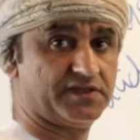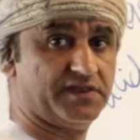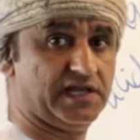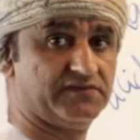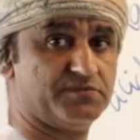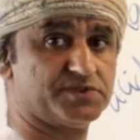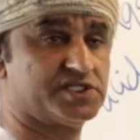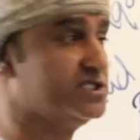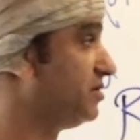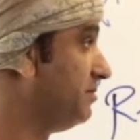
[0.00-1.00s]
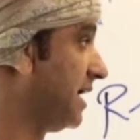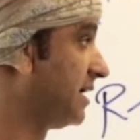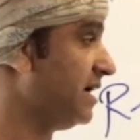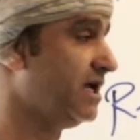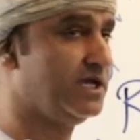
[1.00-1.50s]
at the alpha position to make
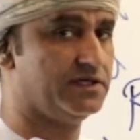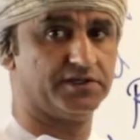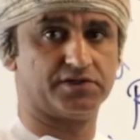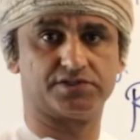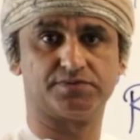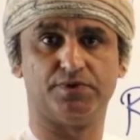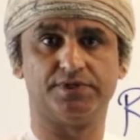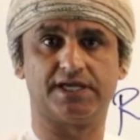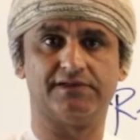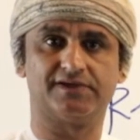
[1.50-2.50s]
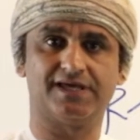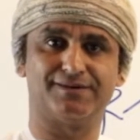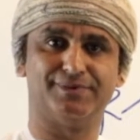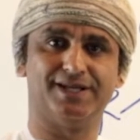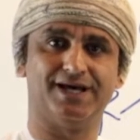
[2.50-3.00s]
the corresponding alpha
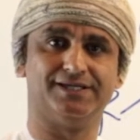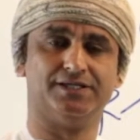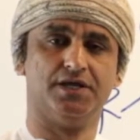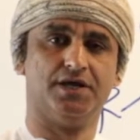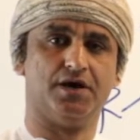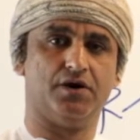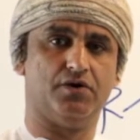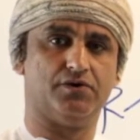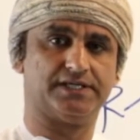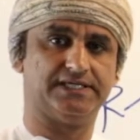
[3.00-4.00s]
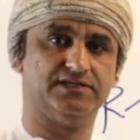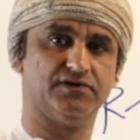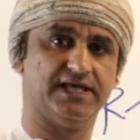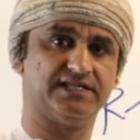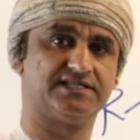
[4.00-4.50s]
carbanion or
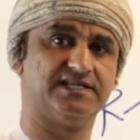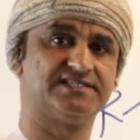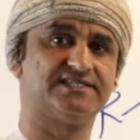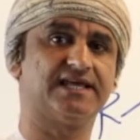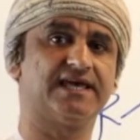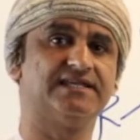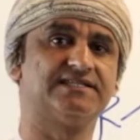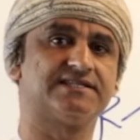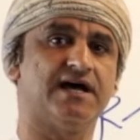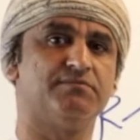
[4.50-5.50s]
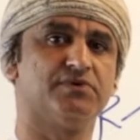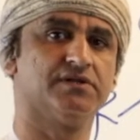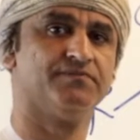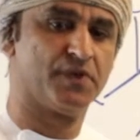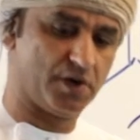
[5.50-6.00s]
enolates. Let's take an
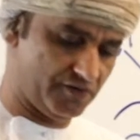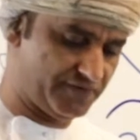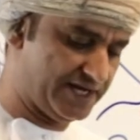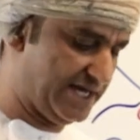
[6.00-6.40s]
example of an